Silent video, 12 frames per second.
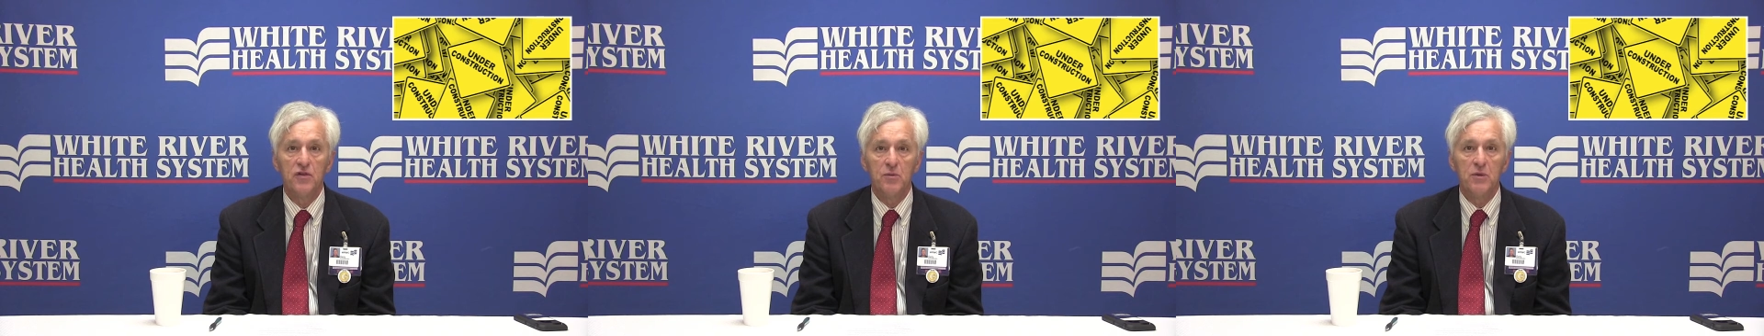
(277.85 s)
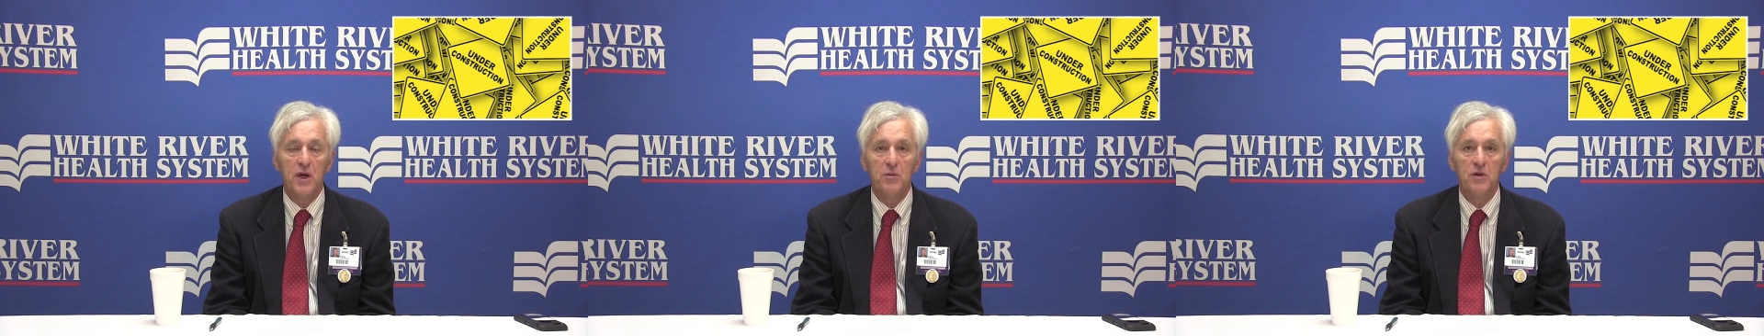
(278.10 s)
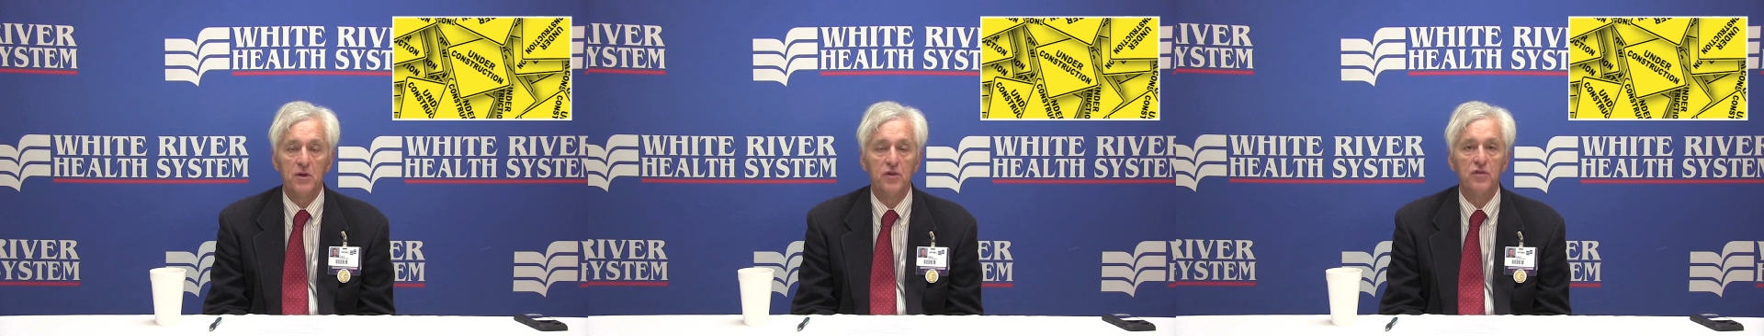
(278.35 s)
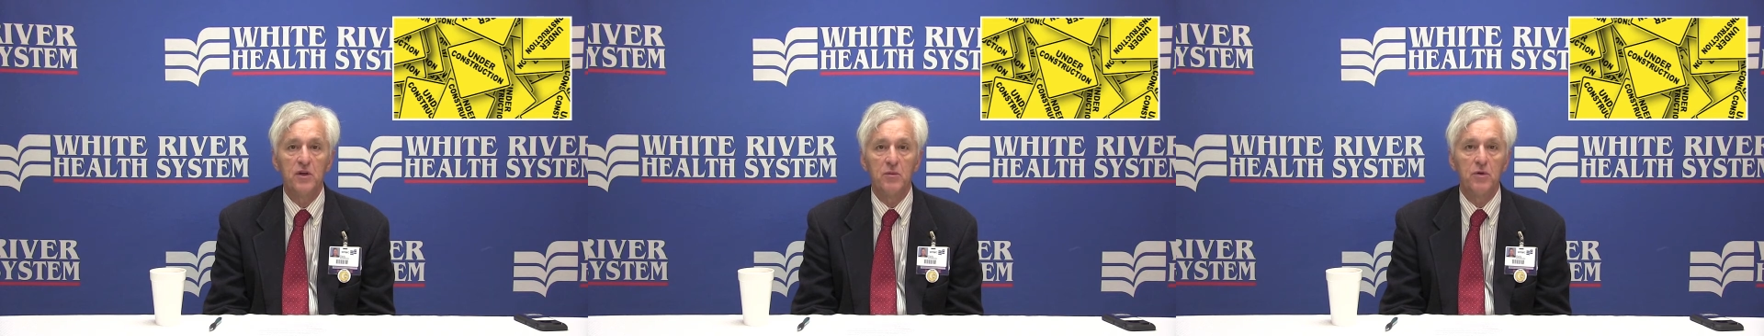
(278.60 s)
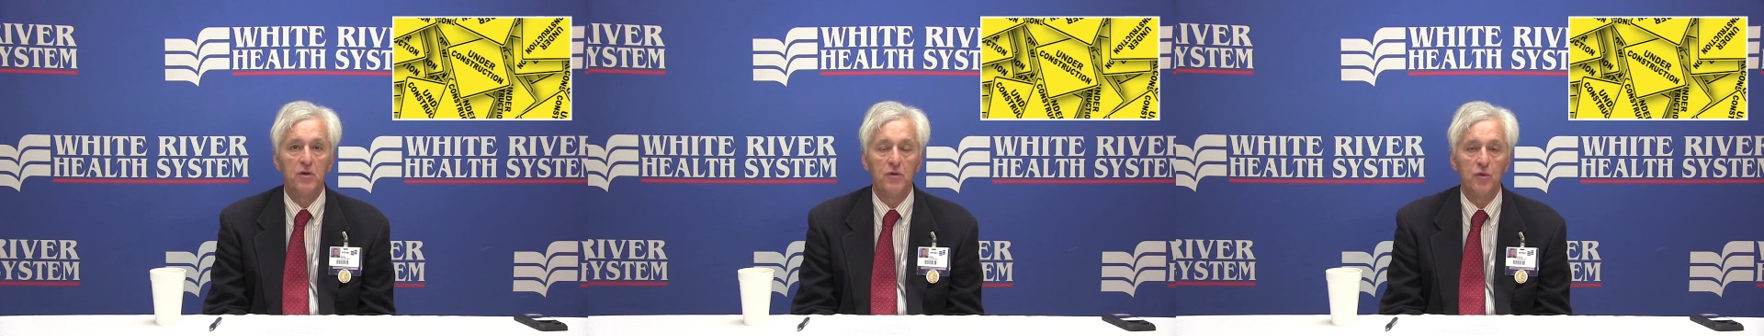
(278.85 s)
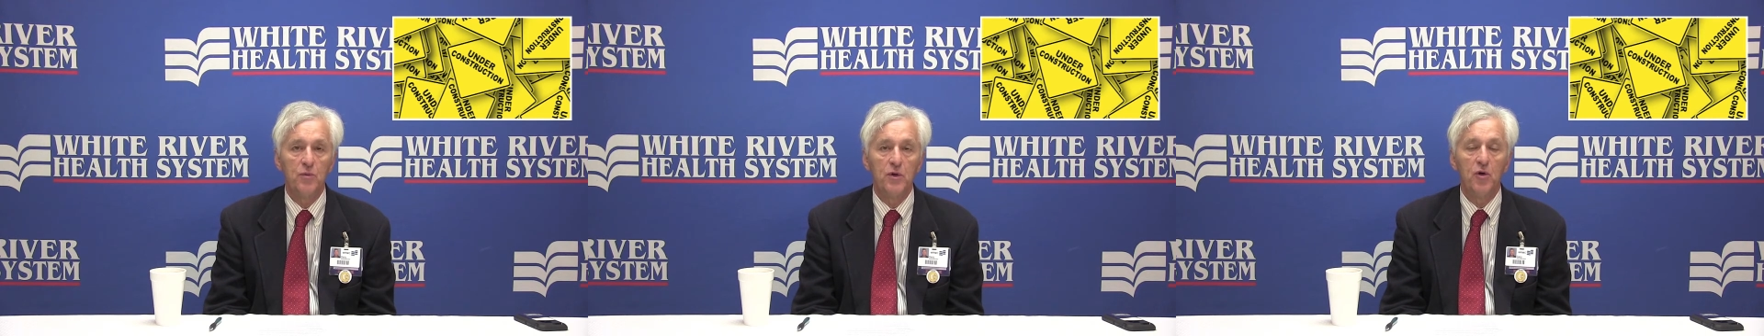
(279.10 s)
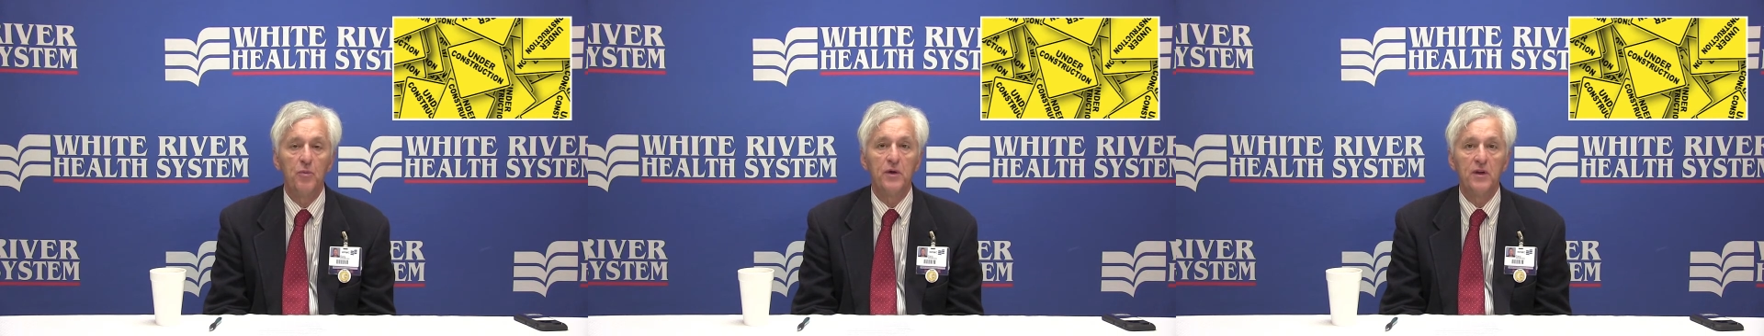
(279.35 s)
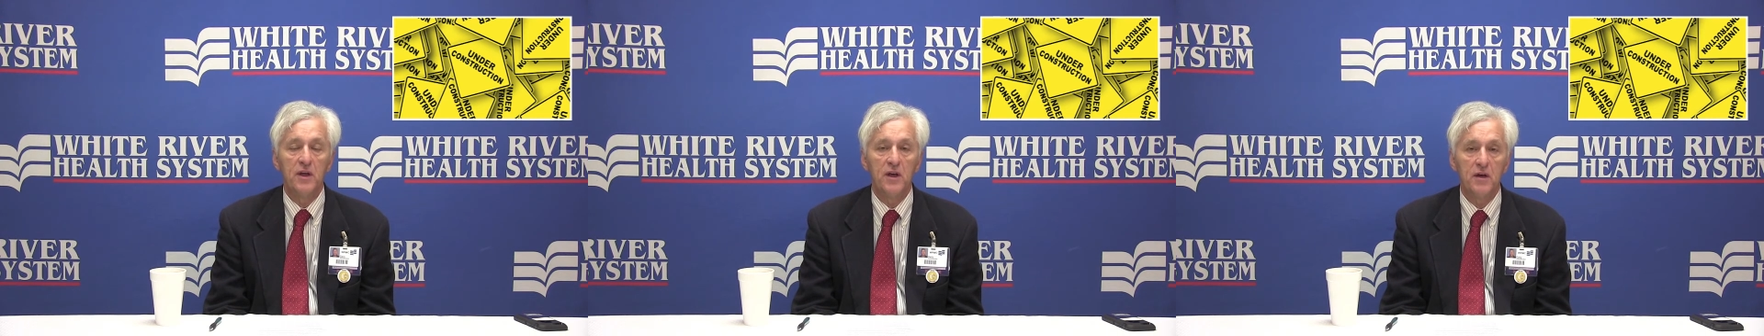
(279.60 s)
sometime in December, and we'll be
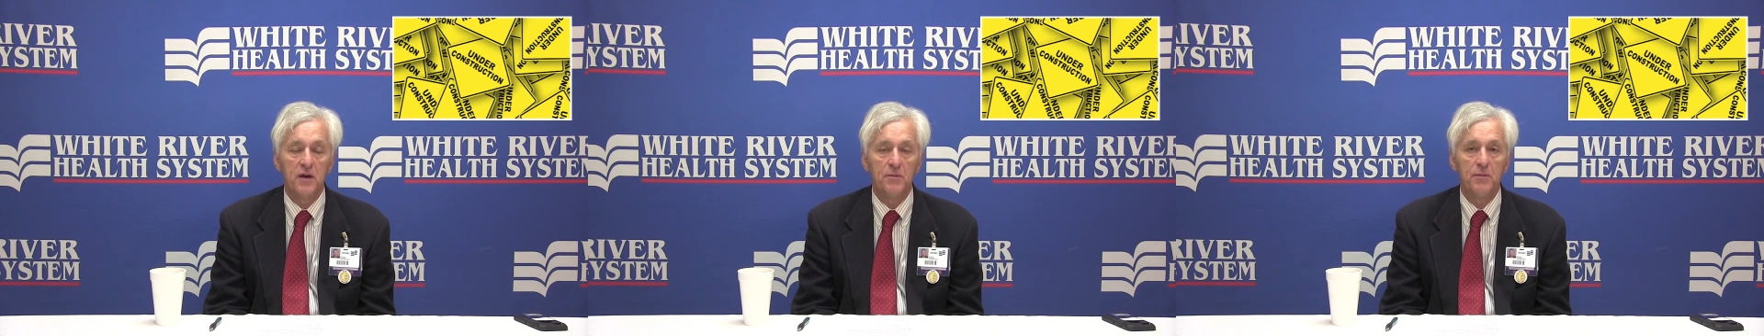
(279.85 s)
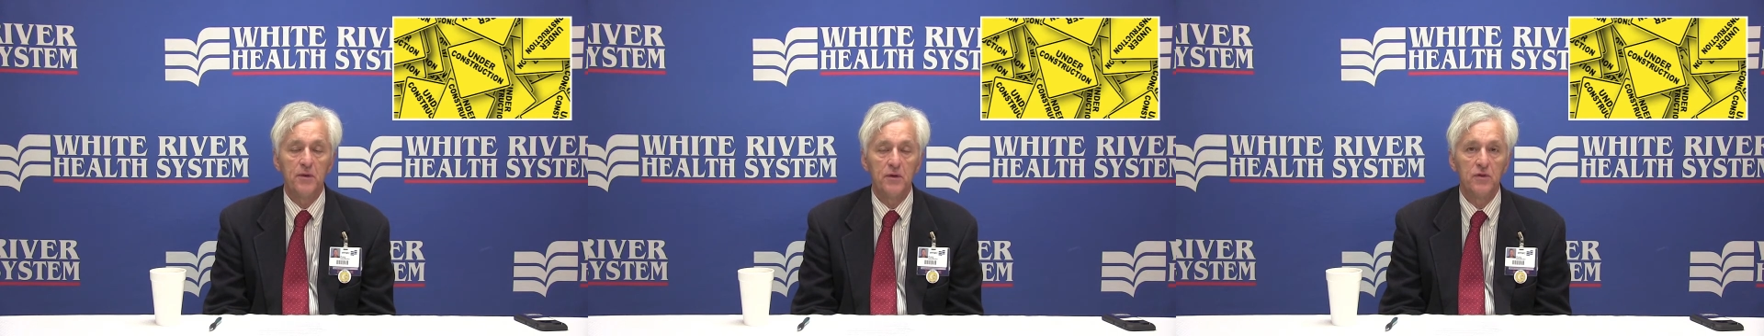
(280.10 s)
opening that up.